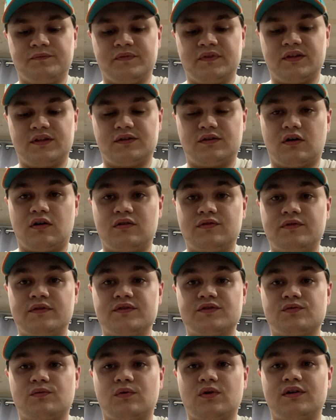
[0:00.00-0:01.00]
the
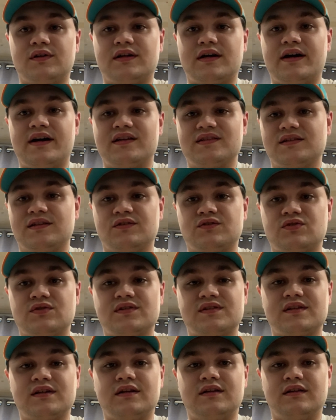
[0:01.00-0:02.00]
Dolphins weren't as
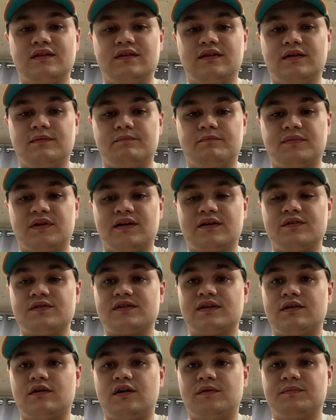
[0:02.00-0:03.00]
interested in the players
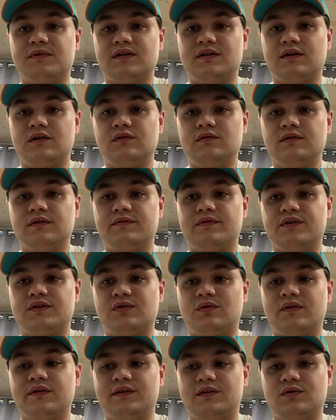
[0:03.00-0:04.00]
that opted out of the
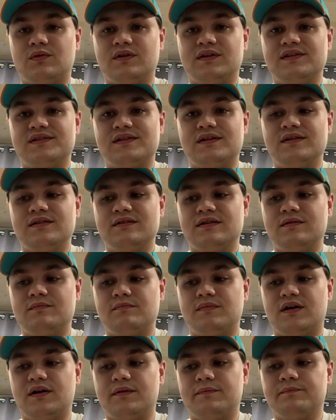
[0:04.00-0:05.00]
2020 season,
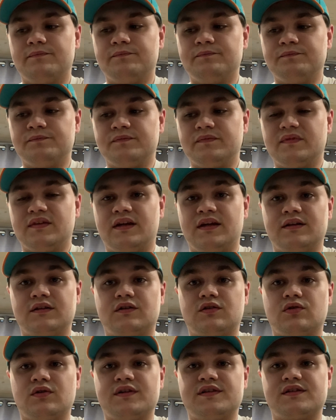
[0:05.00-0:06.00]
but in
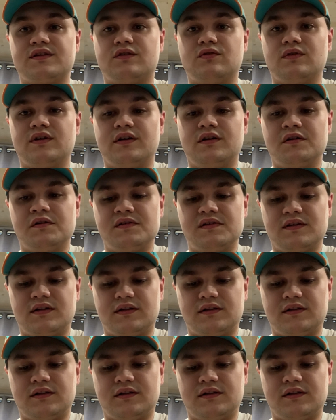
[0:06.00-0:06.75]
Chris Greer's